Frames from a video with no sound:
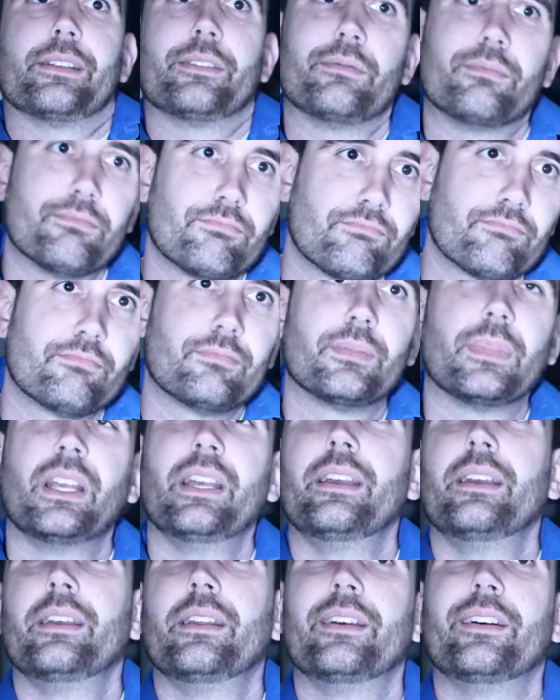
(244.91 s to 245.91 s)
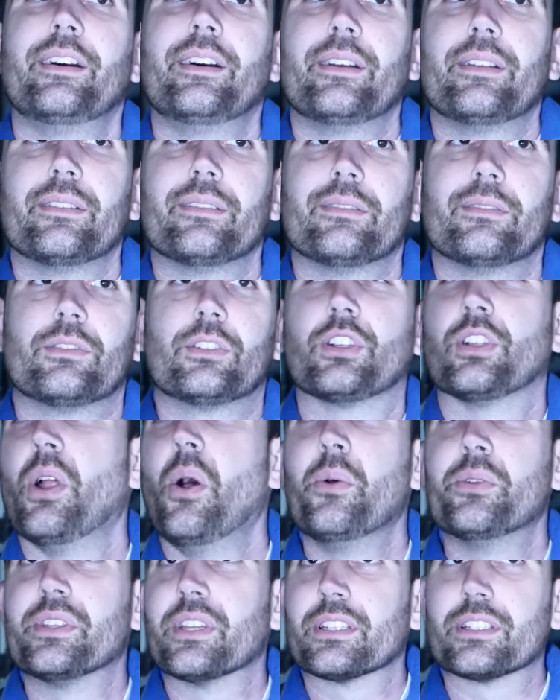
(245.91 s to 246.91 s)
and
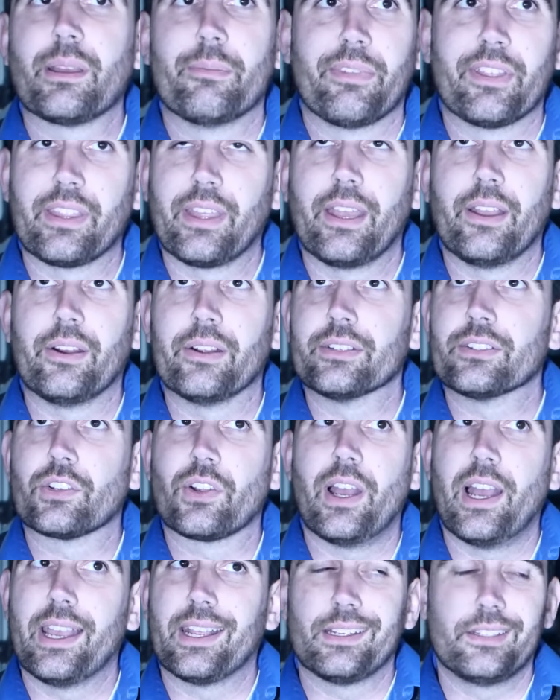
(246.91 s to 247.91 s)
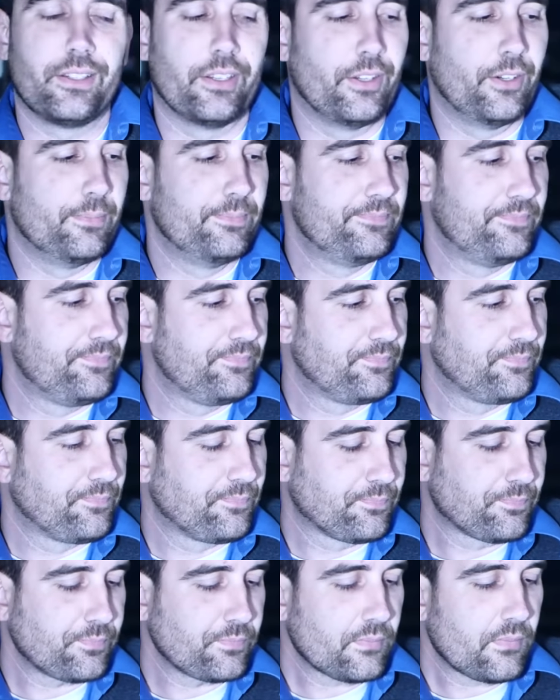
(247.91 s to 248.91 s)
closing something they aren't trying to.
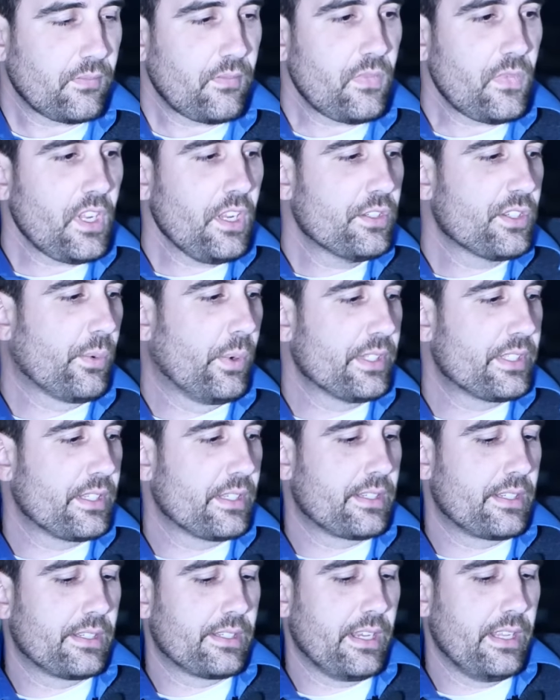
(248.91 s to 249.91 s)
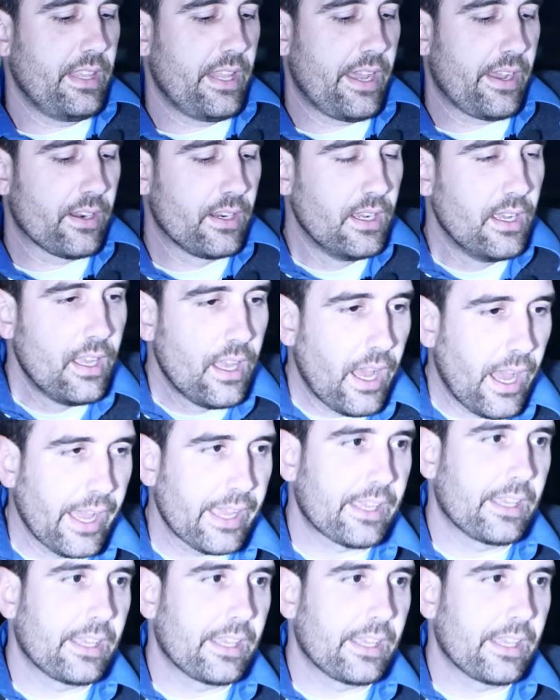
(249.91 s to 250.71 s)
So once this is in there, I